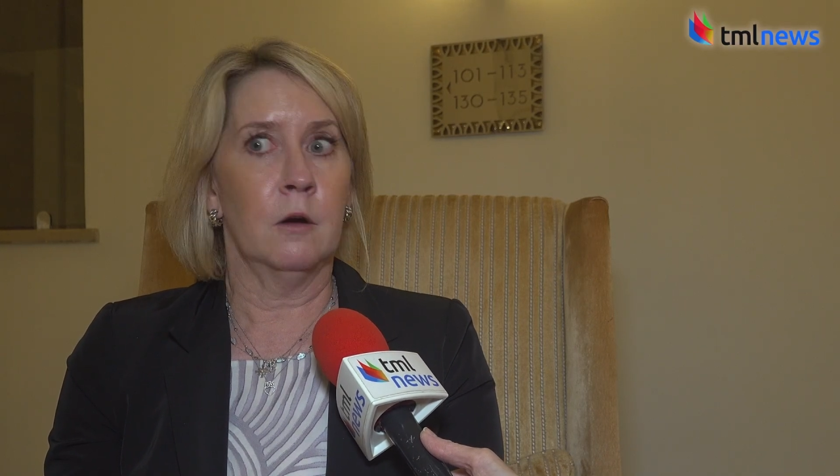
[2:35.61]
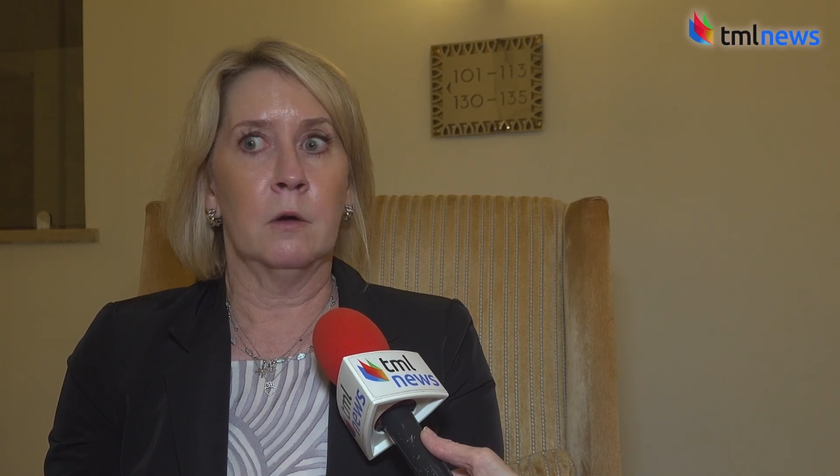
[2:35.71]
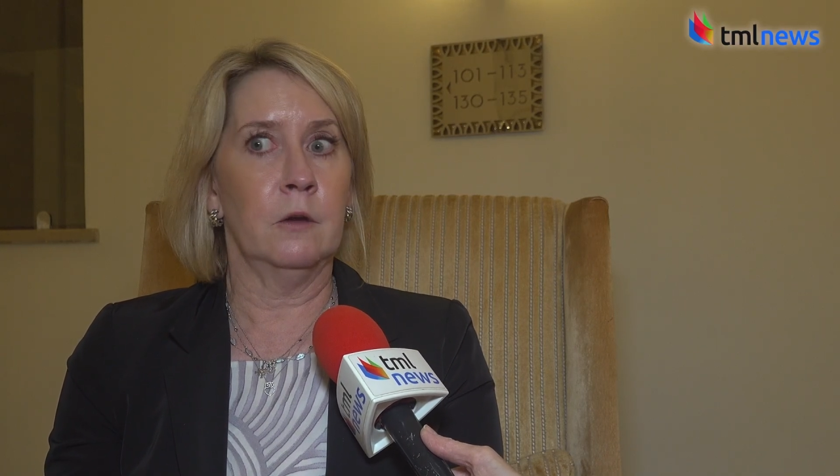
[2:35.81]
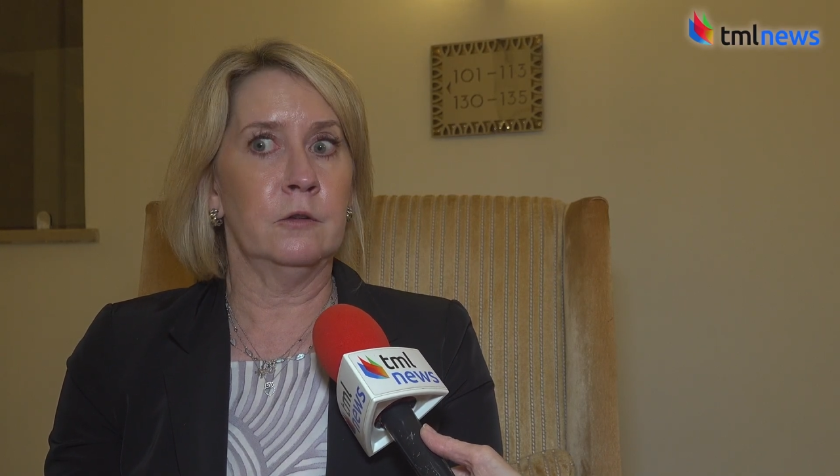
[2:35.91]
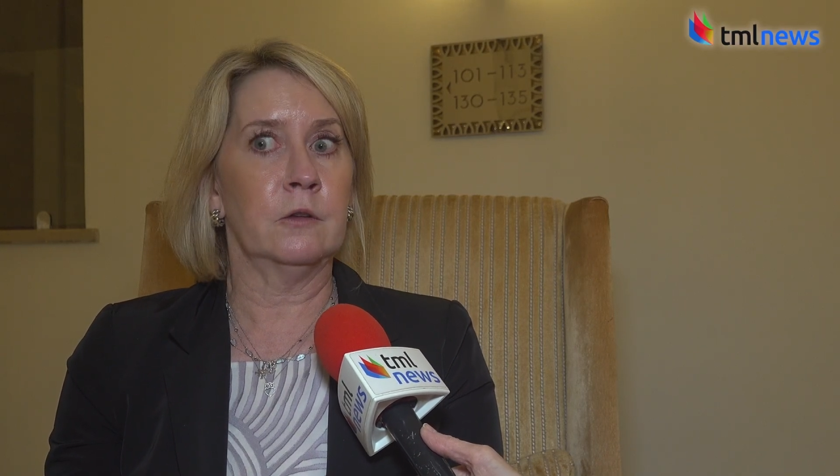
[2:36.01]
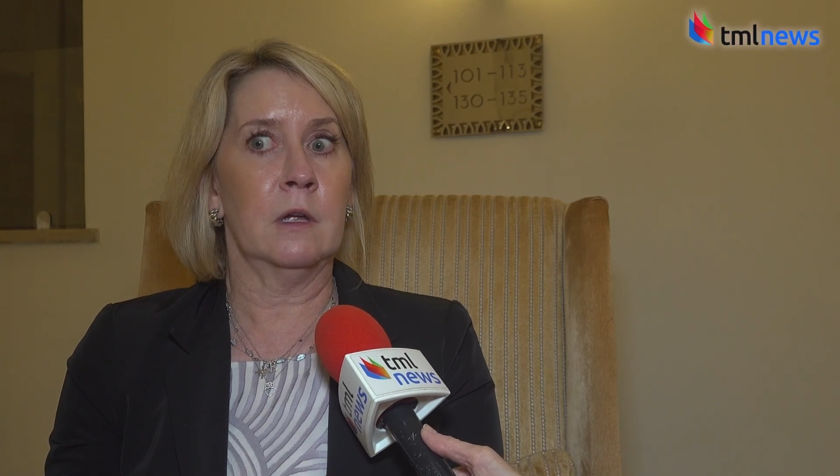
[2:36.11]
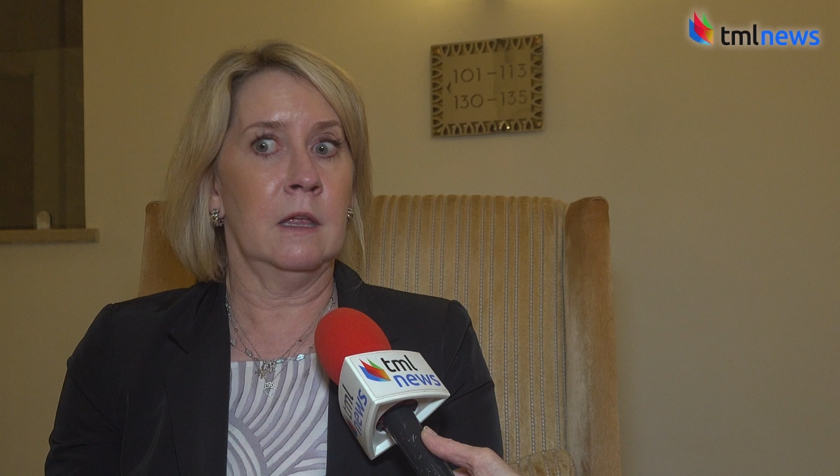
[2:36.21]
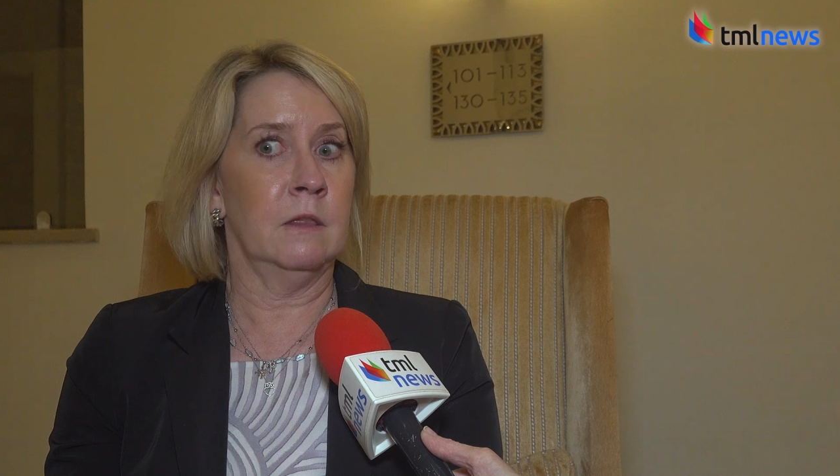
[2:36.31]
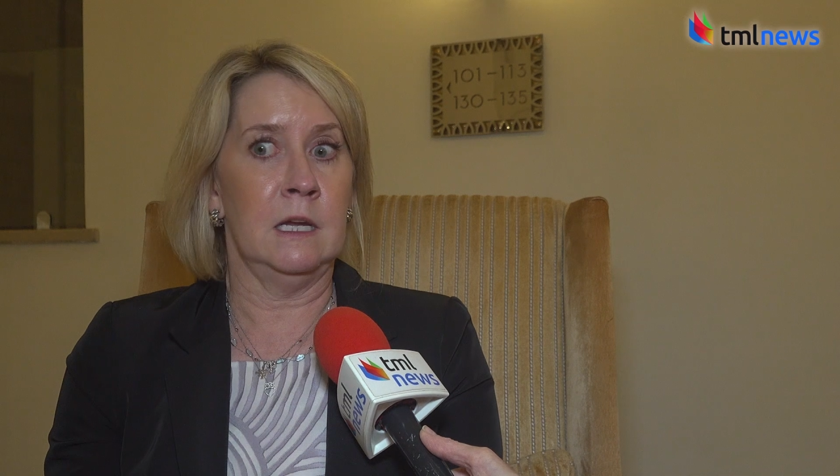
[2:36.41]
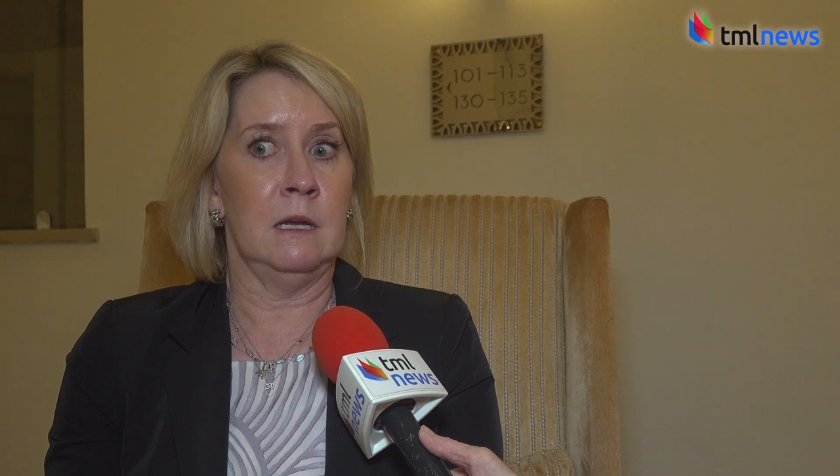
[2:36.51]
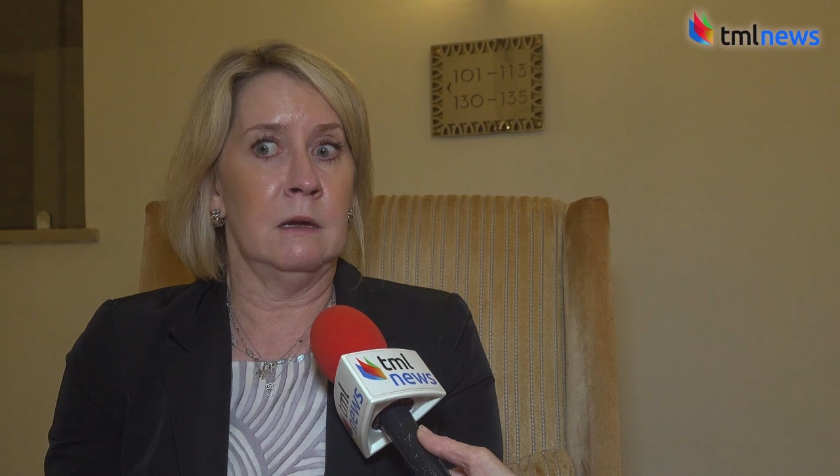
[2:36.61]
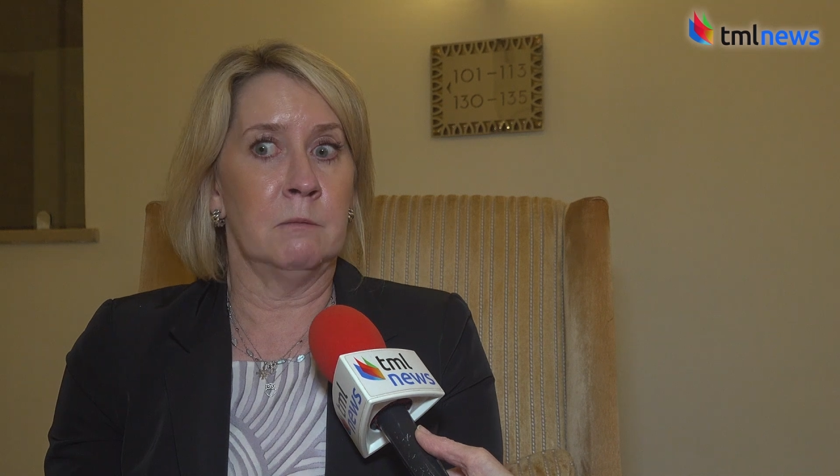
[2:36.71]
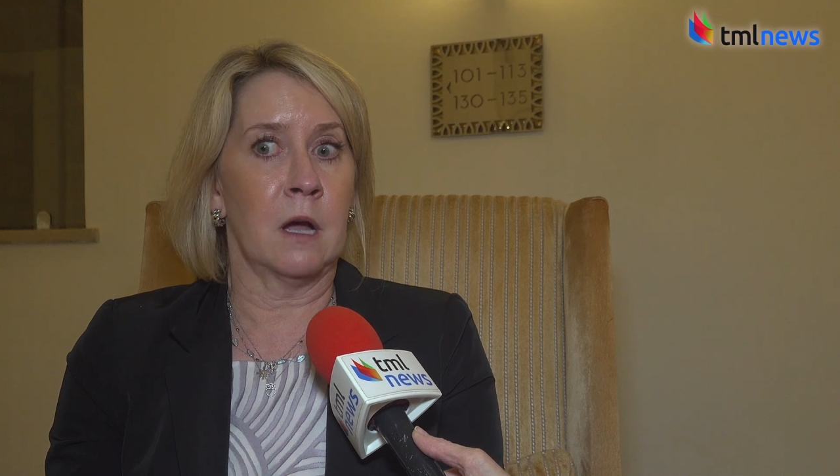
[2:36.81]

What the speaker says: or else the